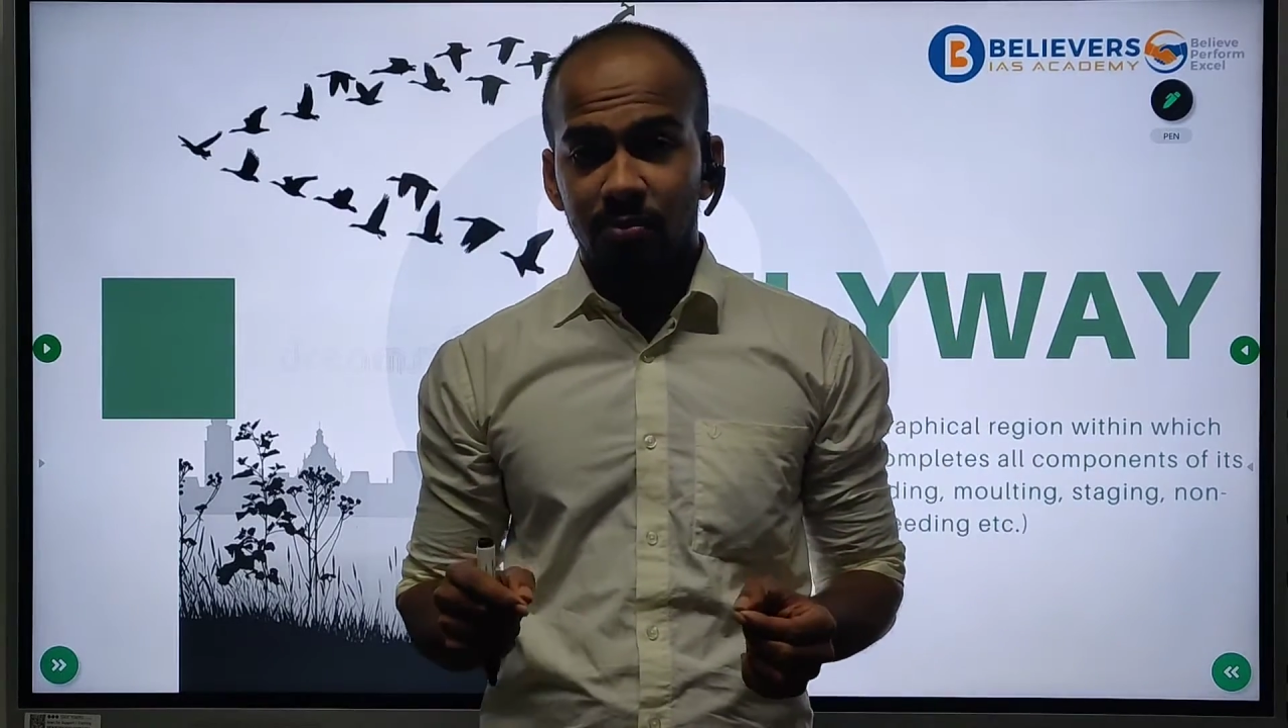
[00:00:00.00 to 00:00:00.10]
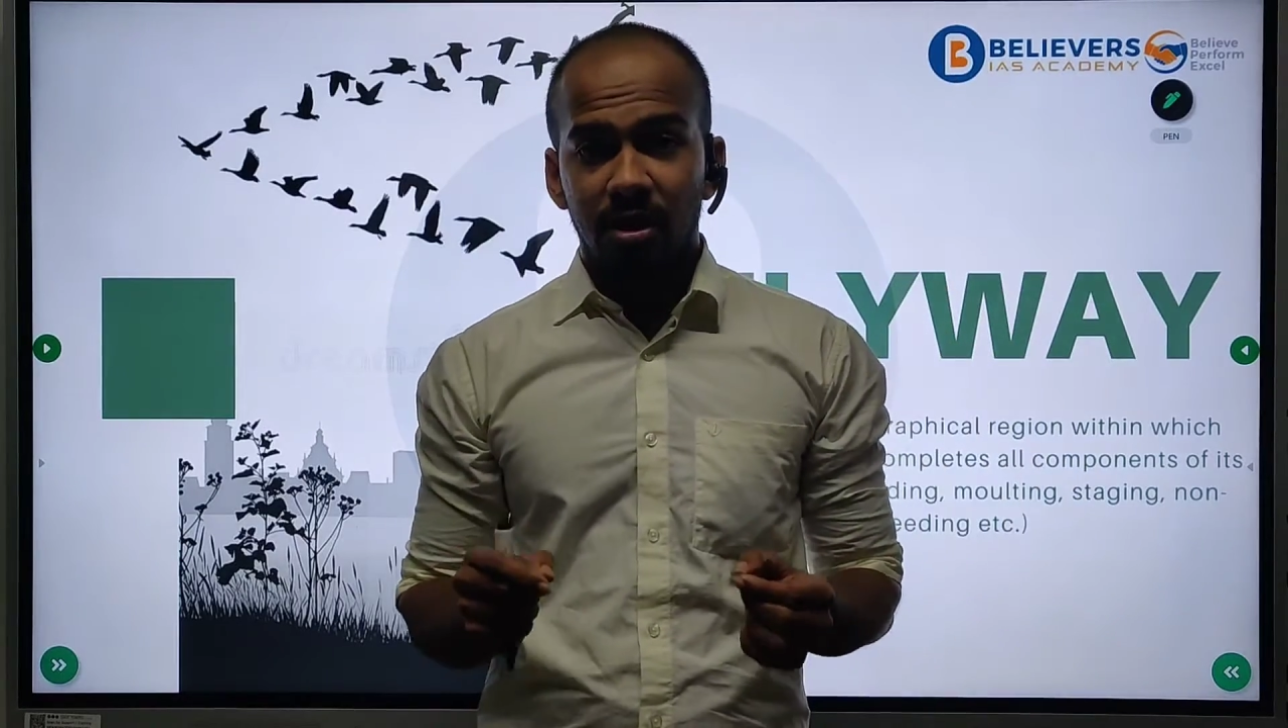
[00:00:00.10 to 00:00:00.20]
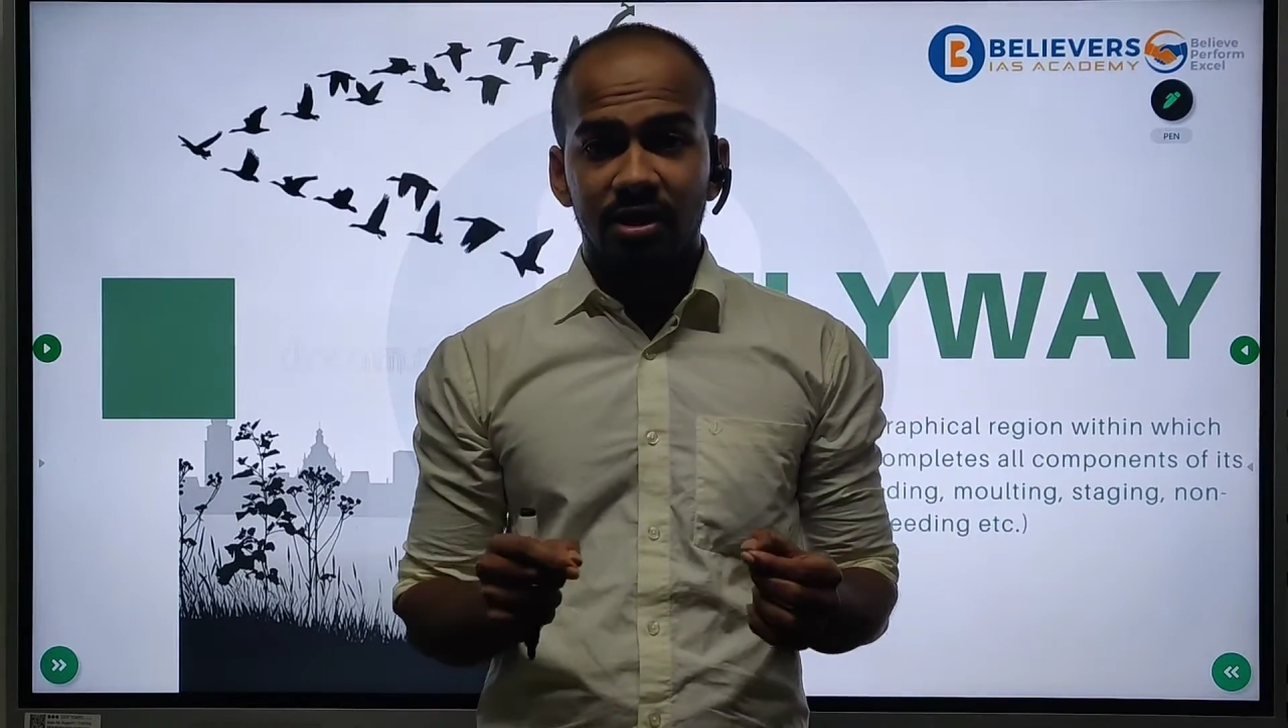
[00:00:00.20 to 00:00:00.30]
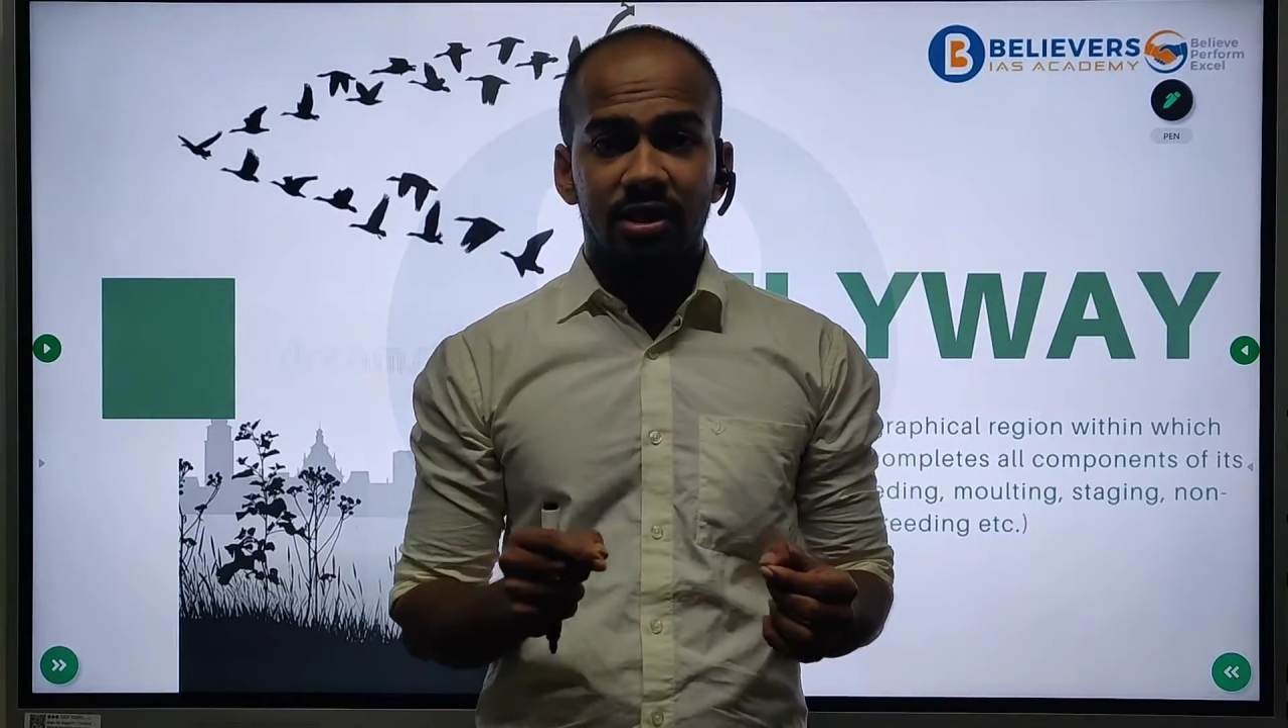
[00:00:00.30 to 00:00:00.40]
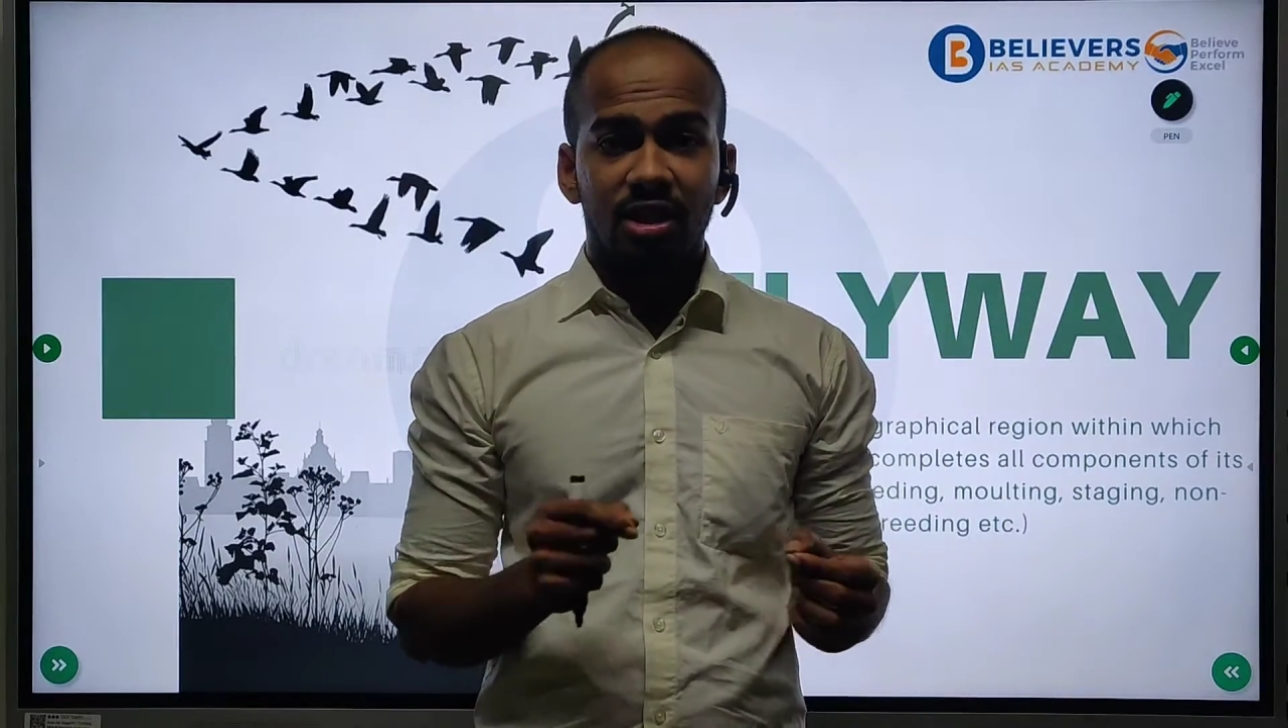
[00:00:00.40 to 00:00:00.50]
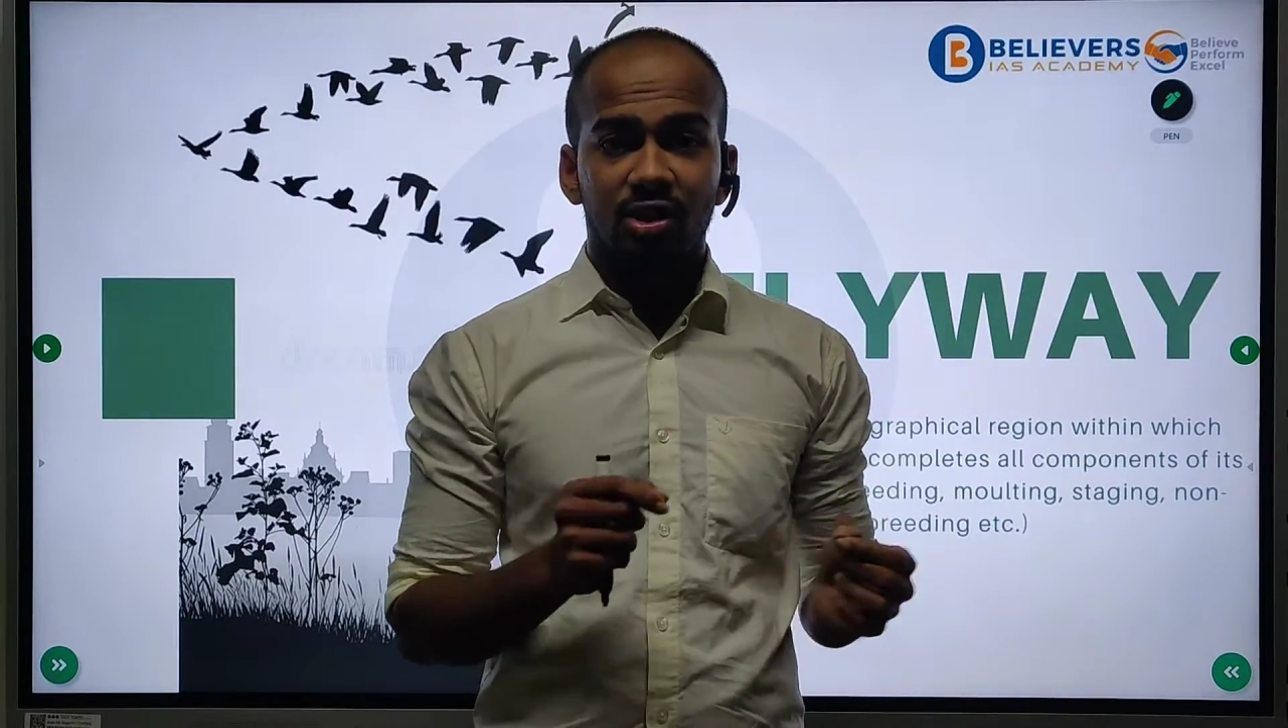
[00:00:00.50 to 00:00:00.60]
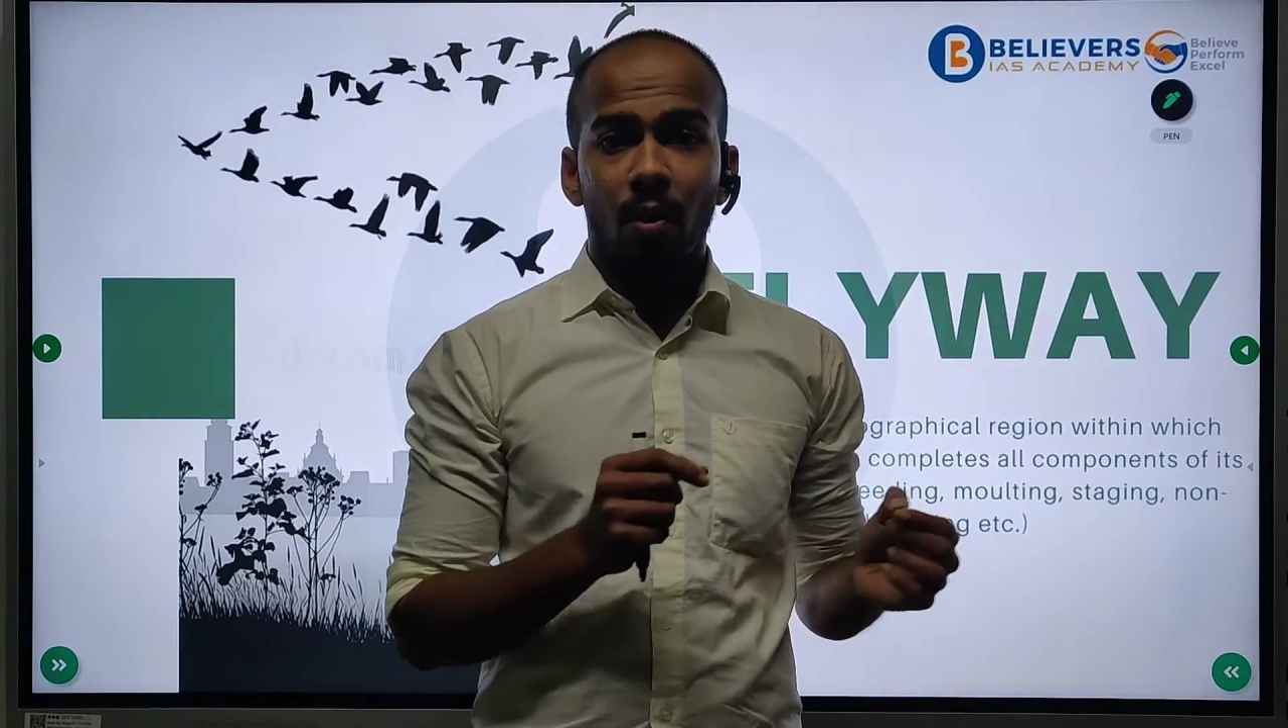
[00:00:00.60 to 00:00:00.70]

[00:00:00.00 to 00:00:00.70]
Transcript: birds does